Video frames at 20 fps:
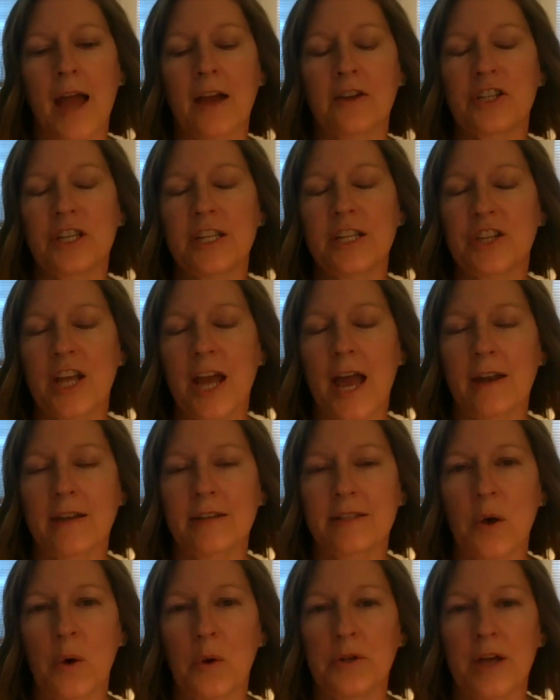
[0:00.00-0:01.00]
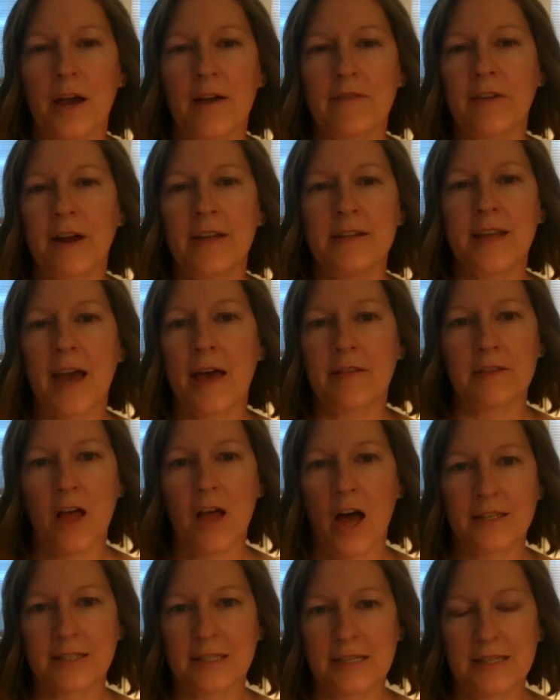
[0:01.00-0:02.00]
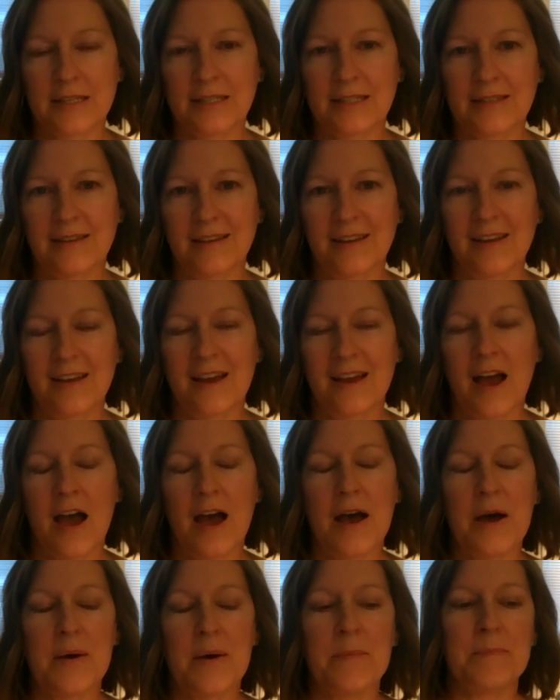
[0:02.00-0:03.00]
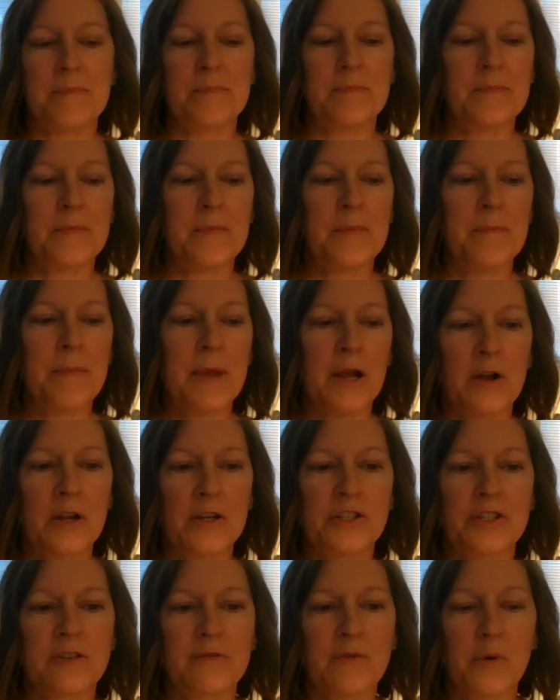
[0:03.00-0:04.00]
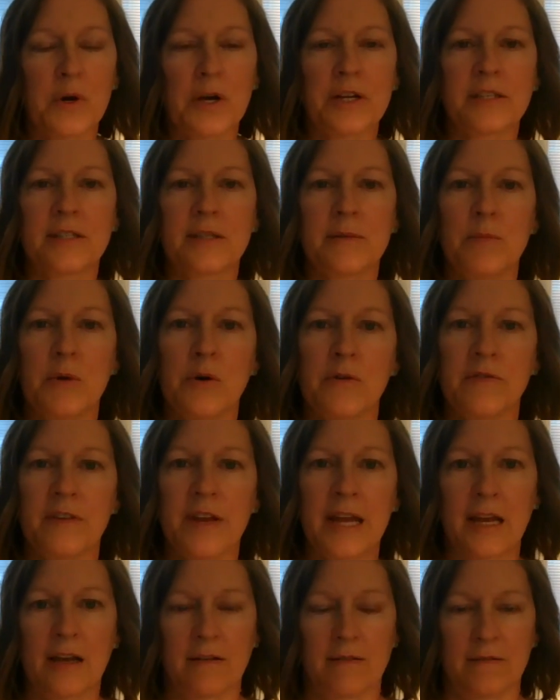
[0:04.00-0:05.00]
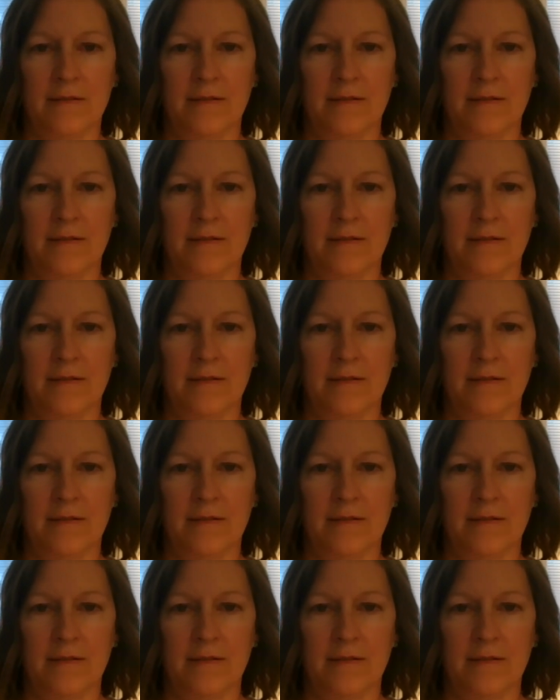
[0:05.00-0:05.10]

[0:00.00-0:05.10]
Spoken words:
Actually, she had us hold off on death losses, marriage, divorce, moving,